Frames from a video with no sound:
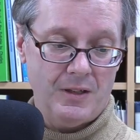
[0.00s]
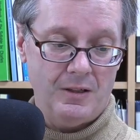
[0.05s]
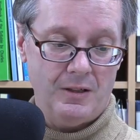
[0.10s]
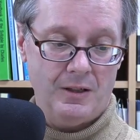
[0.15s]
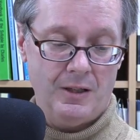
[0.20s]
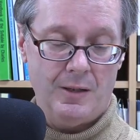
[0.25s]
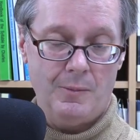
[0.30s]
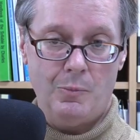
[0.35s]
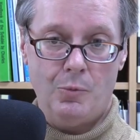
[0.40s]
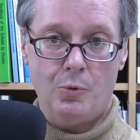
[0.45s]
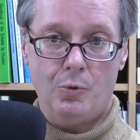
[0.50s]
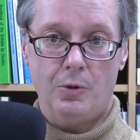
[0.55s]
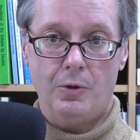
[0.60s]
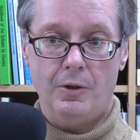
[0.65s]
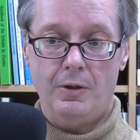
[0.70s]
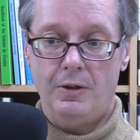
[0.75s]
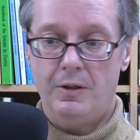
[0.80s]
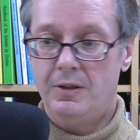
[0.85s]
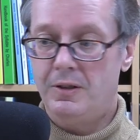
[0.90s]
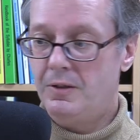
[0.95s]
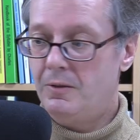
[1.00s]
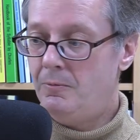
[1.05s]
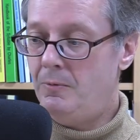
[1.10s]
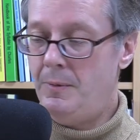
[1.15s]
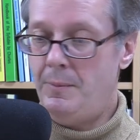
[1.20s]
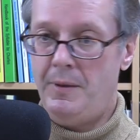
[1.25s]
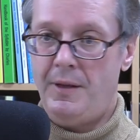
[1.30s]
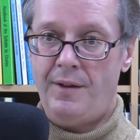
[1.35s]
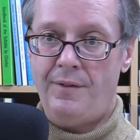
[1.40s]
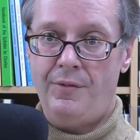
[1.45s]
lot more
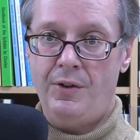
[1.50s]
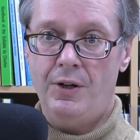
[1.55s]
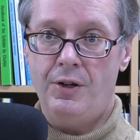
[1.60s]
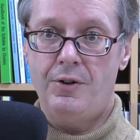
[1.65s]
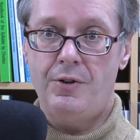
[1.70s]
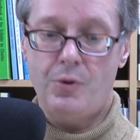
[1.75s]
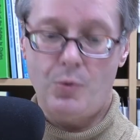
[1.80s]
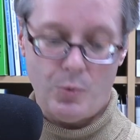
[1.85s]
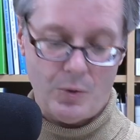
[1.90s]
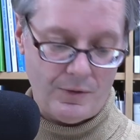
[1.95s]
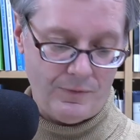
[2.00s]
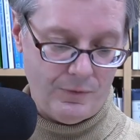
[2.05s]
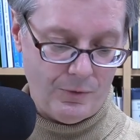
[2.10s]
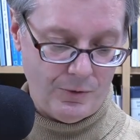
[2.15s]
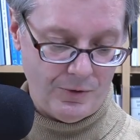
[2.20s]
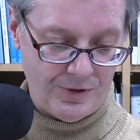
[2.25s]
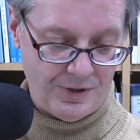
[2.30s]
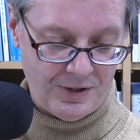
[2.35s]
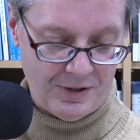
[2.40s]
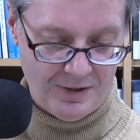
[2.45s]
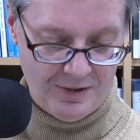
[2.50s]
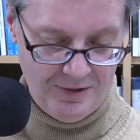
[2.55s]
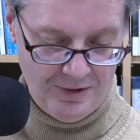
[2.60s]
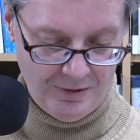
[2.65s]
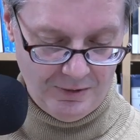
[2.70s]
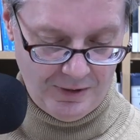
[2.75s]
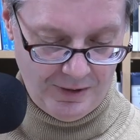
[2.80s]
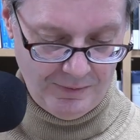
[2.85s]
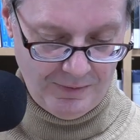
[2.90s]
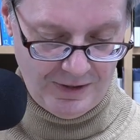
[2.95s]
women have entered the workforce,
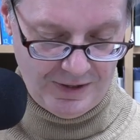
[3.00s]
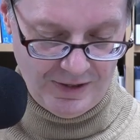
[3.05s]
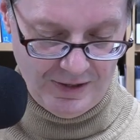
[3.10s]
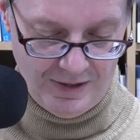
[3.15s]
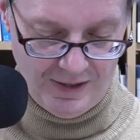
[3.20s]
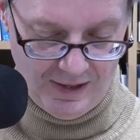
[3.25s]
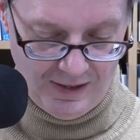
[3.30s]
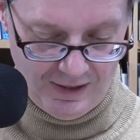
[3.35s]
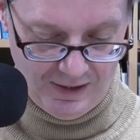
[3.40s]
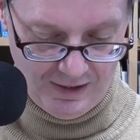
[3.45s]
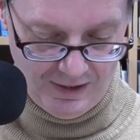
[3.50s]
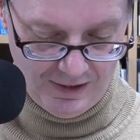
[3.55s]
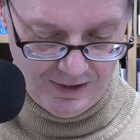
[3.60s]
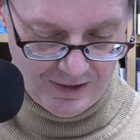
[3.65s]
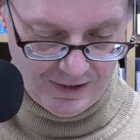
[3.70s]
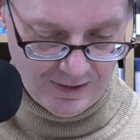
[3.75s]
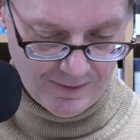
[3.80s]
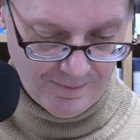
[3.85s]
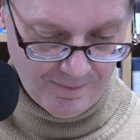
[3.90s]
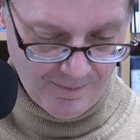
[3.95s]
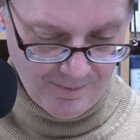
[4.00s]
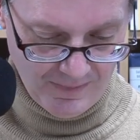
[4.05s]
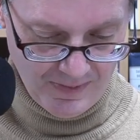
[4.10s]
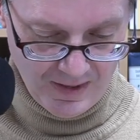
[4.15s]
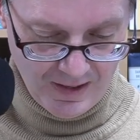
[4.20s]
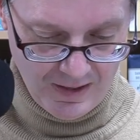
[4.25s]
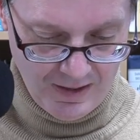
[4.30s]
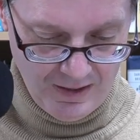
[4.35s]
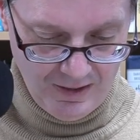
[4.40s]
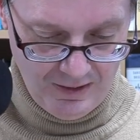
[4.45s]
in recent decades,
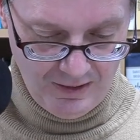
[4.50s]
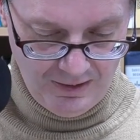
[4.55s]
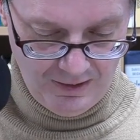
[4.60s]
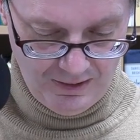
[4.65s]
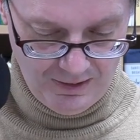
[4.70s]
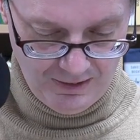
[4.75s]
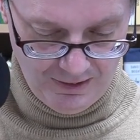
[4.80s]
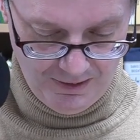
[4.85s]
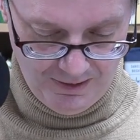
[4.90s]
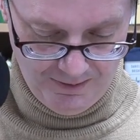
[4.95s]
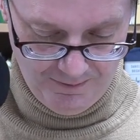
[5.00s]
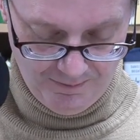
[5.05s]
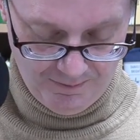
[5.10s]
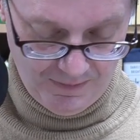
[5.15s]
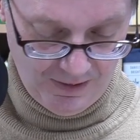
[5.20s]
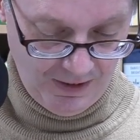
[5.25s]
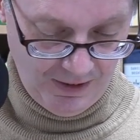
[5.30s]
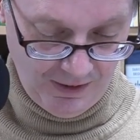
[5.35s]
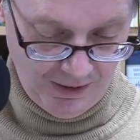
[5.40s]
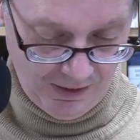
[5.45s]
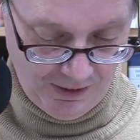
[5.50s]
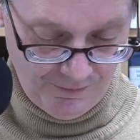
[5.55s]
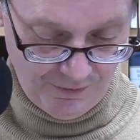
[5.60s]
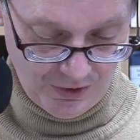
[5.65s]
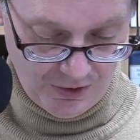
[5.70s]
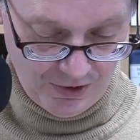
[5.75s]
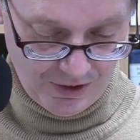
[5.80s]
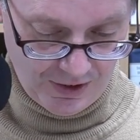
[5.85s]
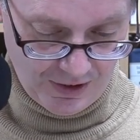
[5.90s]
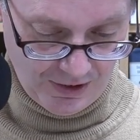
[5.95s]
in
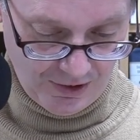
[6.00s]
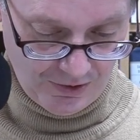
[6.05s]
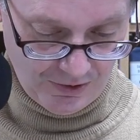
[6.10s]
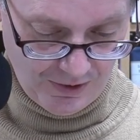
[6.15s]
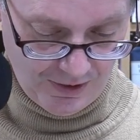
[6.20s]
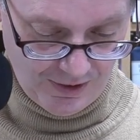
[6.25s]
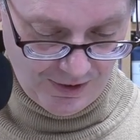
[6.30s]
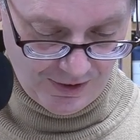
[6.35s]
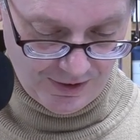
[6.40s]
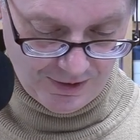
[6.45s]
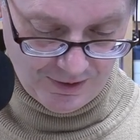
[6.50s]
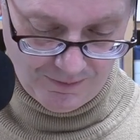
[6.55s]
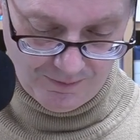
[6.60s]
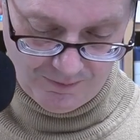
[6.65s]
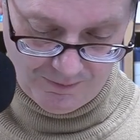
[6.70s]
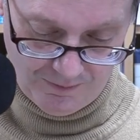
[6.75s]
various countries,